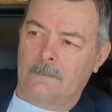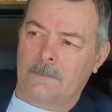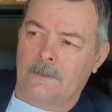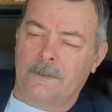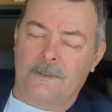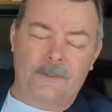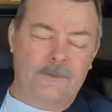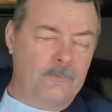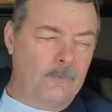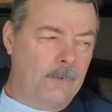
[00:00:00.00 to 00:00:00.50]
The
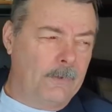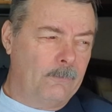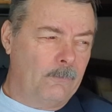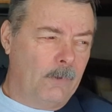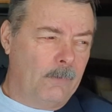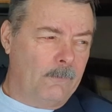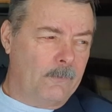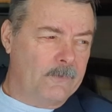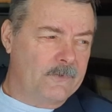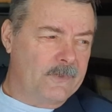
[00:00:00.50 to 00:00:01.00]
Detroit
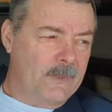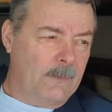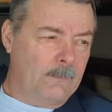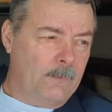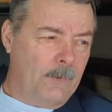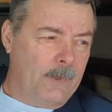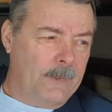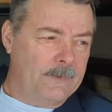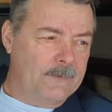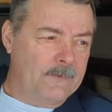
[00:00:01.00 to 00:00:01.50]
River
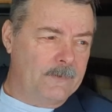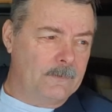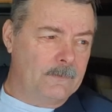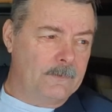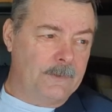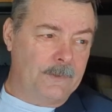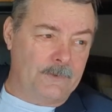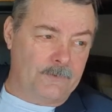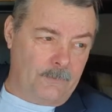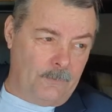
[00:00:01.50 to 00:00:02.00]
separates
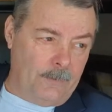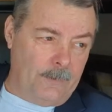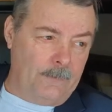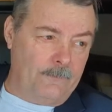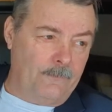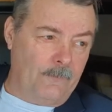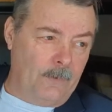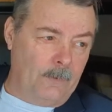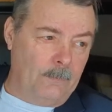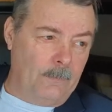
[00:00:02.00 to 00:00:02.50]
Detroit
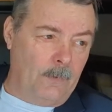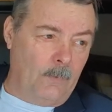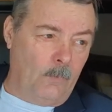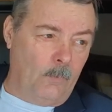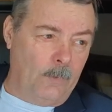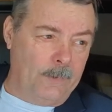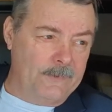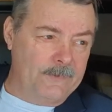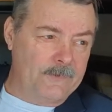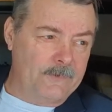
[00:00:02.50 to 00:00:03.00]
from
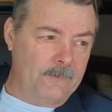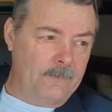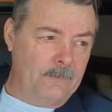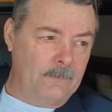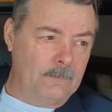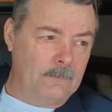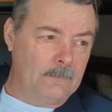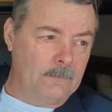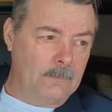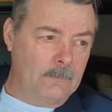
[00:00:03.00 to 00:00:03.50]

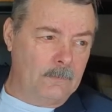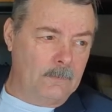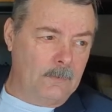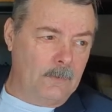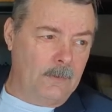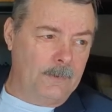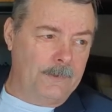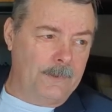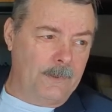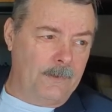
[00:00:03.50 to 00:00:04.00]
Windsor,
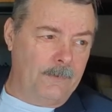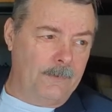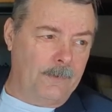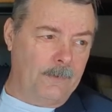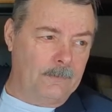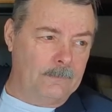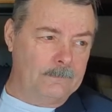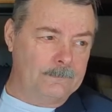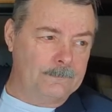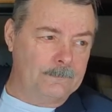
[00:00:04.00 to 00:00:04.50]

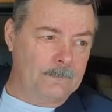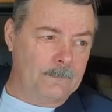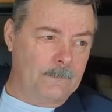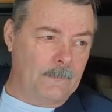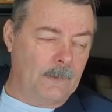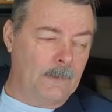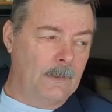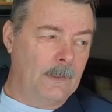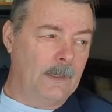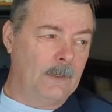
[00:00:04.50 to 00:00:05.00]
Ontario.
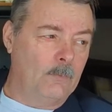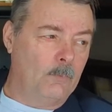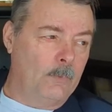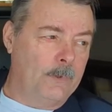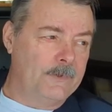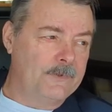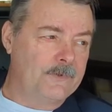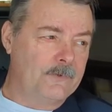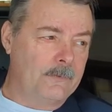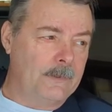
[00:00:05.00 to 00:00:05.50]
And
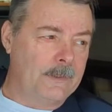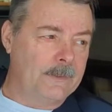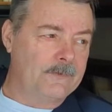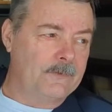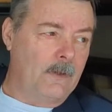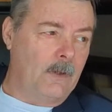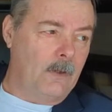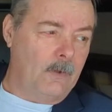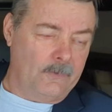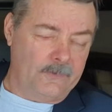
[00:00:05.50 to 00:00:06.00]
Windsor
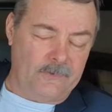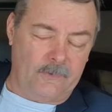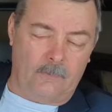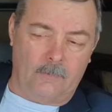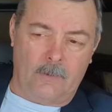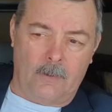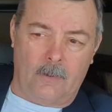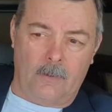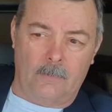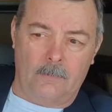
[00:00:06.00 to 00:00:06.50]
is also
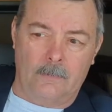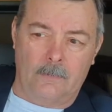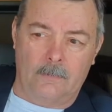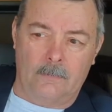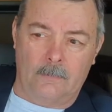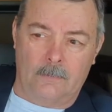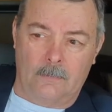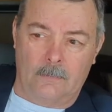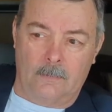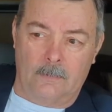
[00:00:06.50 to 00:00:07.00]
called
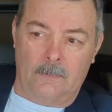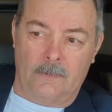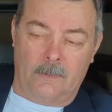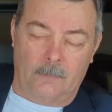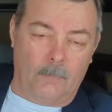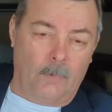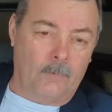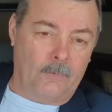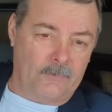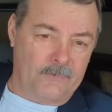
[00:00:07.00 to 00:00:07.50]

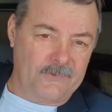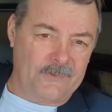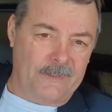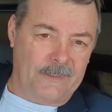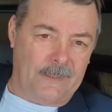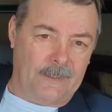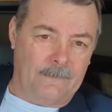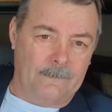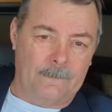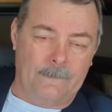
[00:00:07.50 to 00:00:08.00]
the Motor
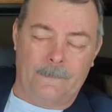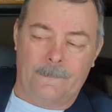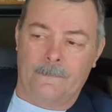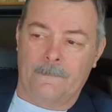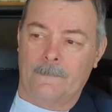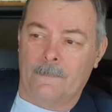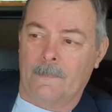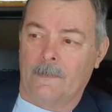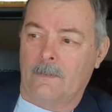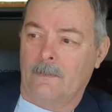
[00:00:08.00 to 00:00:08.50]
City
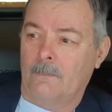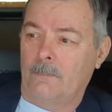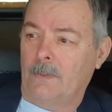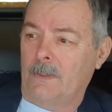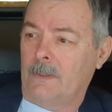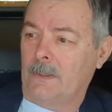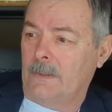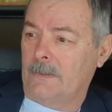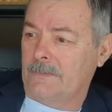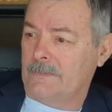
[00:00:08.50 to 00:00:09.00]

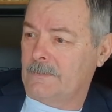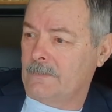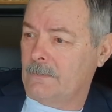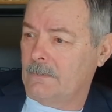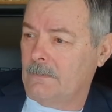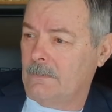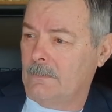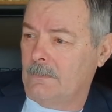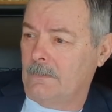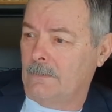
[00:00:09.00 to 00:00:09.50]
because
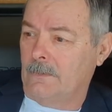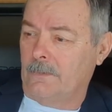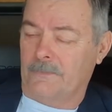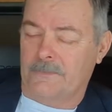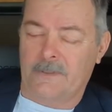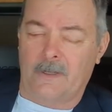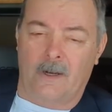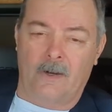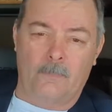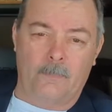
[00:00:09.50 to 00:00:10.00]

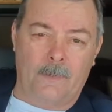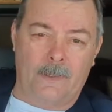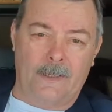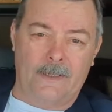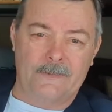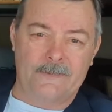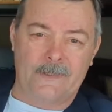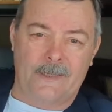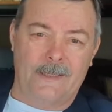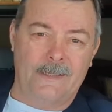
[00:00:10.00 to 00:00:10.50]
there's car
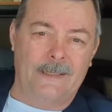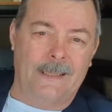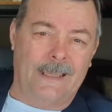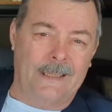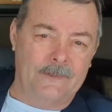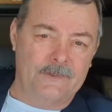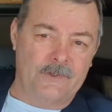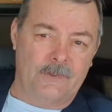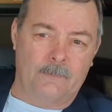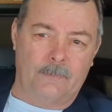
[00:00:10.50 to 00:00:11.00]
plants and
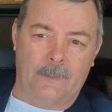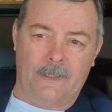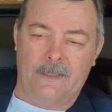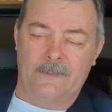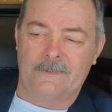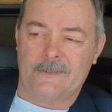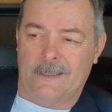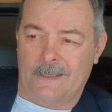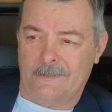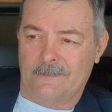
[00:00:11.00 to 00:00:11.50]
engine
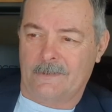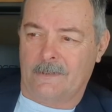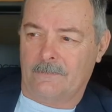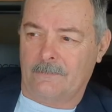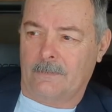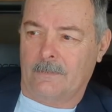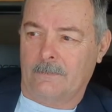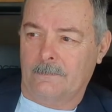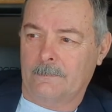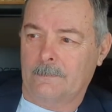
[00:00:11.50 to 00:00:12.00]
plants,
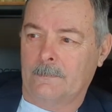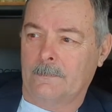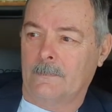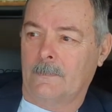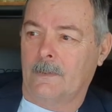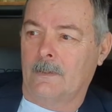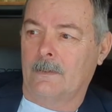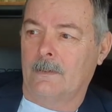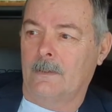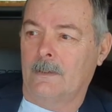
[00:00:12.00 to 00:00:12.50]
etc.
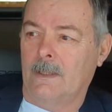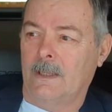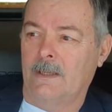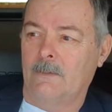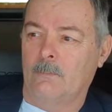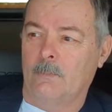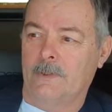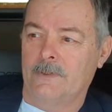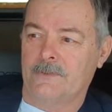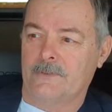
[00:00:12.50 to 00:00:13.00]

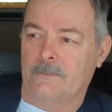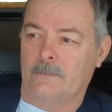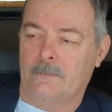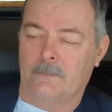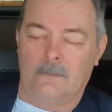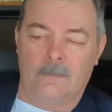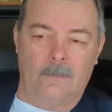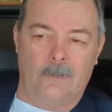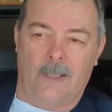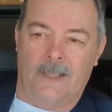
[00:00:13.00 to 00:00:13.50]
in Windsor,
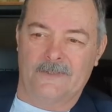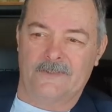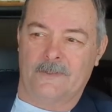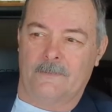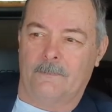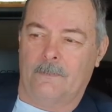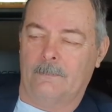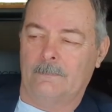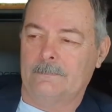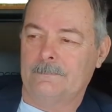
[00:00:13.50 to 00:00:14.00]
lots
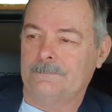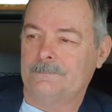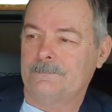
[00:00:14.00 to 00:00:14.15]
of them.